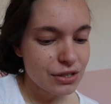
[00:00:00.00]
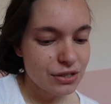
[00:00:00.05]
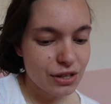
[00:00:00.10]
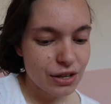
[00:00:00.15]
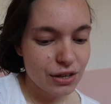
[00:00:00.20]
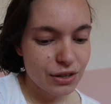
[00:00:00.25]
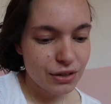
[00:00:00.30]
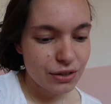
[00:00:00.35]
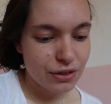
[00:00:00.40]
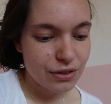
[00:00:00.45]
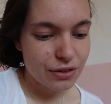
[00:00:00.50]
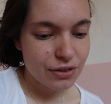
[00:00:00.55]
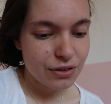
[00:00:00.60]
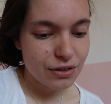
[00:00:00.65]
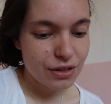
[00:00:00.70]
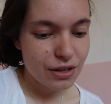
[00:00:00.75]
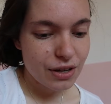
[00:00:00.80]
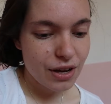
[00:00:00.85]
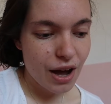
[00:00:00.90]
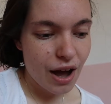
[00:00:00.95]
So
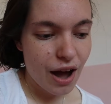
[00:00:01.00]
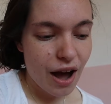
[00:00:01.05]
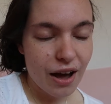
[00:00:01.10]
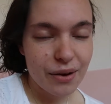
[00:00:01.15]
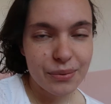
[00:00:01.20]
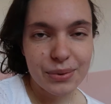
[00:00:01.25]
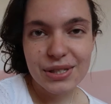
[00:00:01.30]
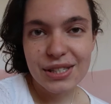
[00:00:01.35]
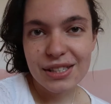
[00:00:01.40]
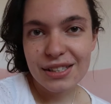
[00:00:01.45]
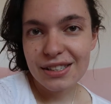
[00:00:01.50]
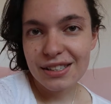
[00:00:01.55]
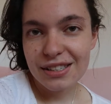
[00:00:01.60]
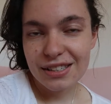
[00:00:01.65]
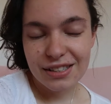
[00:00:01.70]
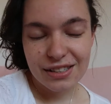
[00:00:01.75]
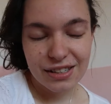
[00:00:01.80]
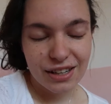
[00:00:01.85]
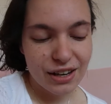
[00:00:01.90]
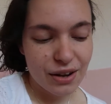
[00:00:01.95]
I
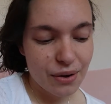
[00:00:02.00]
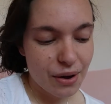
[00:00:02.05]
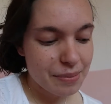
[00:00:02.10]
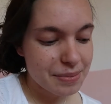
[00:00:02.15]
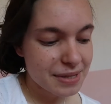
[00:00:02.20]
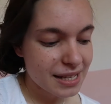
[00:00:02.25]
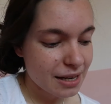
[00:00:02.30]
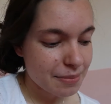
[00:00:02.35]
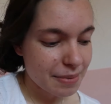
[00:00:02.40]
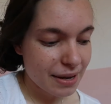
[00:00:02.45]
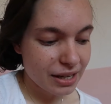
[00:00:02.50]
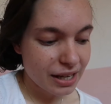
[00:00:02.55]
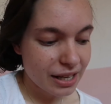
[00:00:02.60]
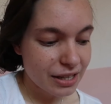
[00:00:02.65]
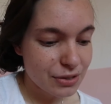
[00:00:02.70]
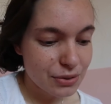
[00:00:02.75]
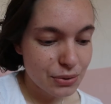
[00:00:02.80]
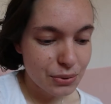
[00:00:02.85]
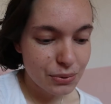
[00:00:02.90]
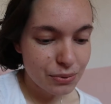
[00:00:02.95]
wasn't, you know, upset about it
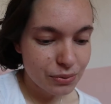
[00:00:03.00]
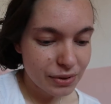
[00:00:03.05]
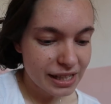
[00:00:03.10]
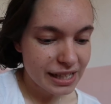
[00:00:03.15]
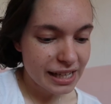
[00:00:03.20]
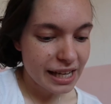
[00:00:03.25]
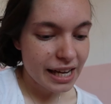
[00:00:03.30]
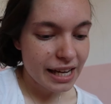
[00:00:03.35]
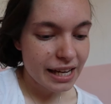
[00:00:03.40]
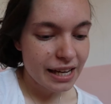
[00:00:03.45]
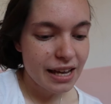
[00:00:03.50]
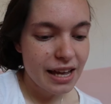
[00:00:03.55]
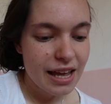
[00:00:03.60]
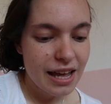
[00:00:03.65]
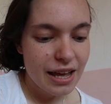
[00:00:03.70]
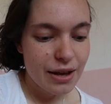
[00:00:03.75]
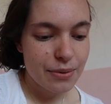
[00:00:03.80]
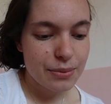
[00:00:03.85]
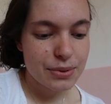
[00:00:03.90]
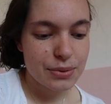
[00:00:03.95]
at all, really.
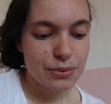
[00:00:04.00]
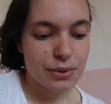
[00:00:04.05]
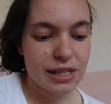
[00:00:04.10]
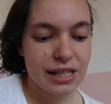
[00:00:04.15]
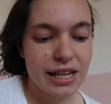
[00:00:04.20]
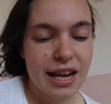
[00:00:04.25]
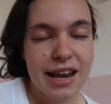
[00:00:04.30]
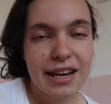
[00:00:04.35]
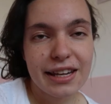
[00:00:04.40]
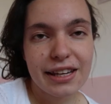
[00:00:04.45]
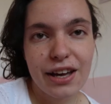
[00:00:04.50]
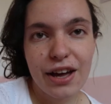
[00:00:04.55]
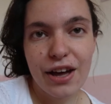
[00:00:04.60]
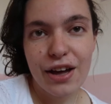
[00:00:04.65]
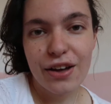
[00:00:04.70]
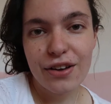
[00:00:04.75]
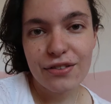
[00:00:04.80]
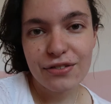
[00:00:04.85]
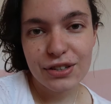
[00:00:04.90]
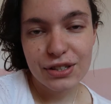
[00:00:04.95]
It was all a learning
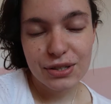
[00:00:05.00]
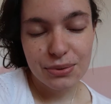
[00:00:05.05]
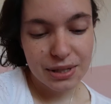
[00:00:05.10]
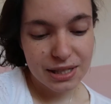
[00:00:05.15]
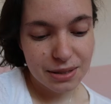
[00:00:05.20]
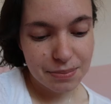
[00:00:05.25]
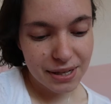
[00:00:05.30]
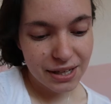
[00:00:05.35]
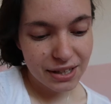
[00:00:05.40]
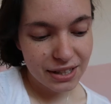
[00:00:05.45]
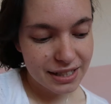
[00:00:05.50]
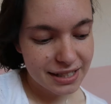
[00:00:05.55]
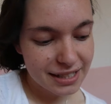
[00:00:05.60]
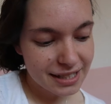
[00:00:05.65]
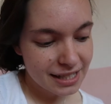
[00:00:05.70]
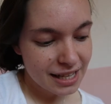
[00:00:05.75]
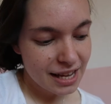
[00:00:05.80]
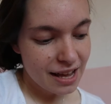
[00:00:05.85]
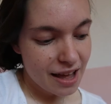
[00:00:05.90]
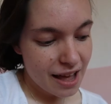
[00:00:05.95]
curve, good to experience.
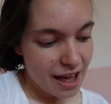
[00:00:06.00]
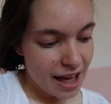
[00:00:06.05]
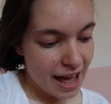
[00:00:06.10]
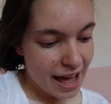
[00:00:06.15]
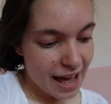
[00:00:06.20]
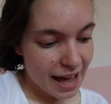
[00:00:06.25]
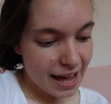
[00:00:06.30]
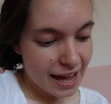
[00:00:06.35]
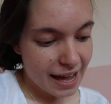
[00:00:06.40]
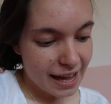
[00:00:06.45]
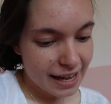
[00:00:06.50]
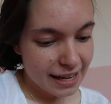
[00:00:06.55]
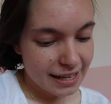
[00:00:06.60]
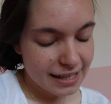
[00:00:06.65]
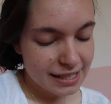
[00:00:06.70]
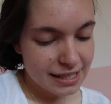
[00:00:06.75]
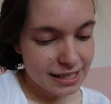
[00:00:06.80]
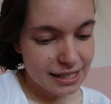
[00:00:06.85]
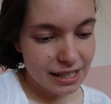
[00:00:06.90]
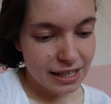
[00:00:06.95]

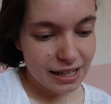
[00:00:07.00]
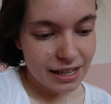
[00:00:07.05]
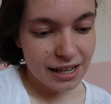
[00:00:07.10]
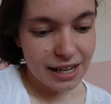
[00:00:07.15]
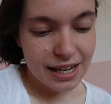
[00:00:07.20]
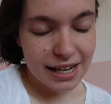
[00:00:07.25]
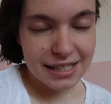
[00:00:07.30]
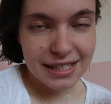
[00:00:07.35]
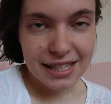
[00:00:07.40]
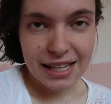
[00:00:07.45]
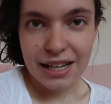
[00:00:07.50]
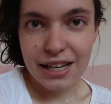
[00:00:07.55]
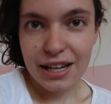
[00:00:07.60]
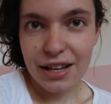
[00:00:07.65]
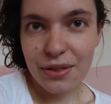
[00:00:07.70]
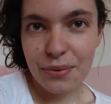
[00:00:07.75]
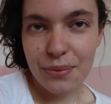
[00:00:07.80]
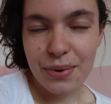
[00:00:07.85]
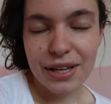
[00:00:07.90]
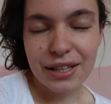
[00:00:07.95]
And I sent
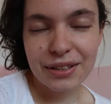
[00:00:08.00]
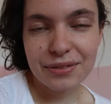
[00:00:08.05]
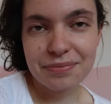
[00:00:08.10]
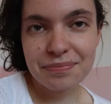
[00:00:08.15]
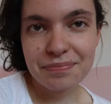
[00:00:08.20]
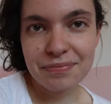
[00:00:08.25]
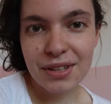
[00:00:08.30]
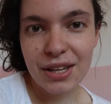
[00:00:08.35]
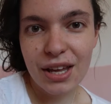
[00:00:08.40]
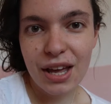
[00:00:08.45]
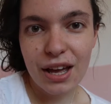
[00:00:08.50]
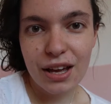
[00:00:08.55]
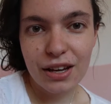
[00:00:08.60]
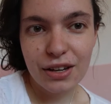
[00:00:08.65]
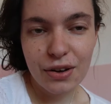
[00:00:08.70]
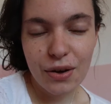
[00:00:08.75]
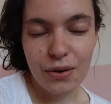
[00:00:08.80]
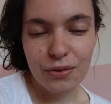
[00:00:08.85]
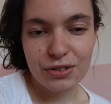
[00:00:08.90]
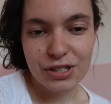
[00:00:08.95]
another one,
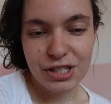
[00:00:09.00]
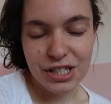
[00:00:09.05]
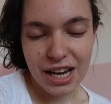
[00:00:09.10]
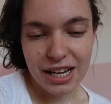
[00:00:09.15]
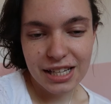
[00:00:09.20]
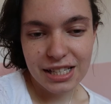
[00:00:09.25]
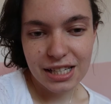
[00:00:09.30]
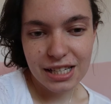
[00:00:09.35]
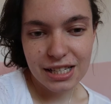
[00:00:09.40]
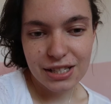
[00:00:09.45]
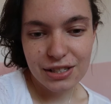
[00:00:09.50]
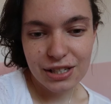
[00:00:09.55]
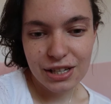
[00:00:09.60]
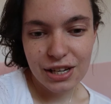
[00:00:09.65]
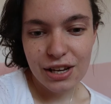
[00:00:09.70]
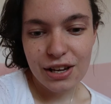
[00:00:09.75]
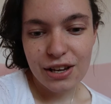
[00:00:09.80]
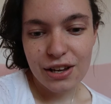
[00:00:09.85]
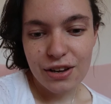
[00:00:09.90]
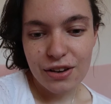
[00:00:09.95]
got rejected
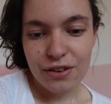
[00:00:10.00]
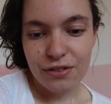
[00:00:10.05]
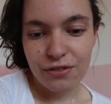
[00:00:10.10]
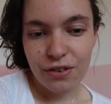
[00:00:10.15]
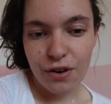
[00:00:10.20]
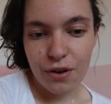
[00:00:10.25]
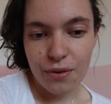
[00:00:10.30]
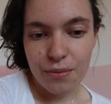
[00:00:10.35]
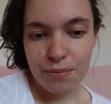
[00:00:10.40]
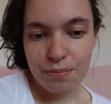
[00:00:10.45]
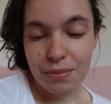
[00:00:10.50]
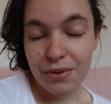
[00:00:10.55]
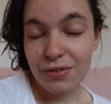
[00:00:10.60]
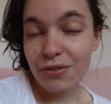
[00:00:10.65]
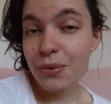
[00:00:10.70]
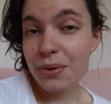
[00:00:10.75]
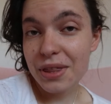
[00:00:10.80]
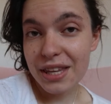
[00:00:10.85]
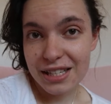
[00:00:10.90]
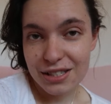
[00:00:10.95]
from
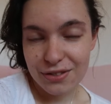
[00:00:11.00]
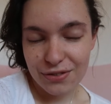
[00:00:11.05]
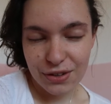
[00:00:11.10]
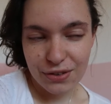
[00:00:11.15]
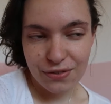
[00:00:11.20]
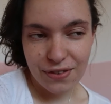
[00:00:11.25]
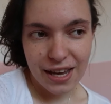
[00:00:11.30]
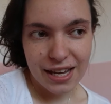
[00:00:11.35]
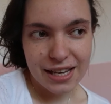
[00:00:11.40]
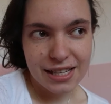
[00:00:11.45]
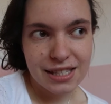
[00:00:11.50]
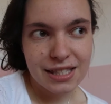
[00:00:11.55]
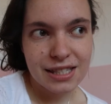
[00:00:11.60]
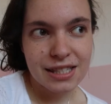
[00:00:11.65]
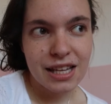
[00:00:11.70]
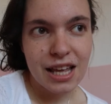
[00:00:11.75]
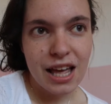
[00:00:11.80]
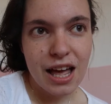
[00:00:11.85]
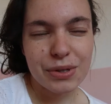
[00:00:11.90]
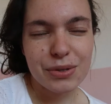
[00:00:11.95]
before the interview phase,
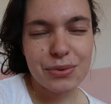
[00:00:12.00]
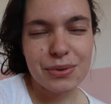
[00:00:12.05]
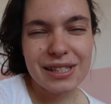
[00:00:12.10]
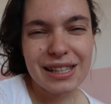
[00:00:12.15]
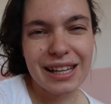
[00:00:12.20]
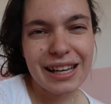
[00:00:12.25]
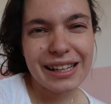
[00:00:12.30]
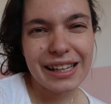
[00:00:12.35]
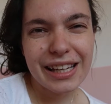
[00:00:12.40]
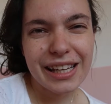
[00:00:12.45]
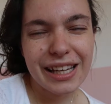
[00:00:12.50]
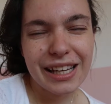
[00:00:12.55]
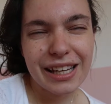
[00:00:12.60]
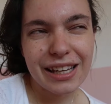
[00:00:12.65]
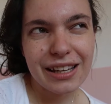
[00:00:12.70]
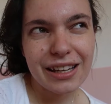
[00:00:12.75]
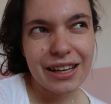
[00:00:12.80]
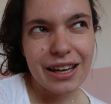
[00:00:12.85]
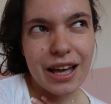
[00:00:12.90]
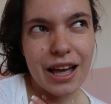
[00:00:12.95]
which was slightly
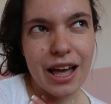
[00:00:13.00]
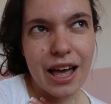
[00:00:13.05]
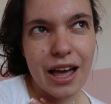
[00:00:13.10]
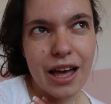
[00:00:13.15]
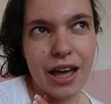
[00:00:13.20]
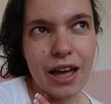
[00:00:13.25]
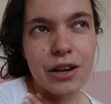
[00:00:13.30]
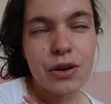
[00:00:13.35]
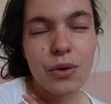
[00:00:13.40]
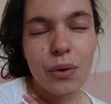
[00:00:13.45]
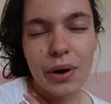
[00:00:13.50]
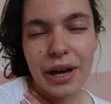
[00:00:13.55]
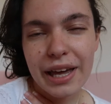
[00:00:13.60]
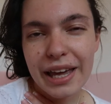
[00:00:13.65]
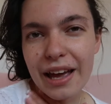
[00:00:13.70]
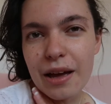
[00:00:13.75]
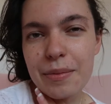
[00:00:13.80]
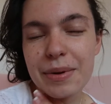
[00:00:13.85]
annoying.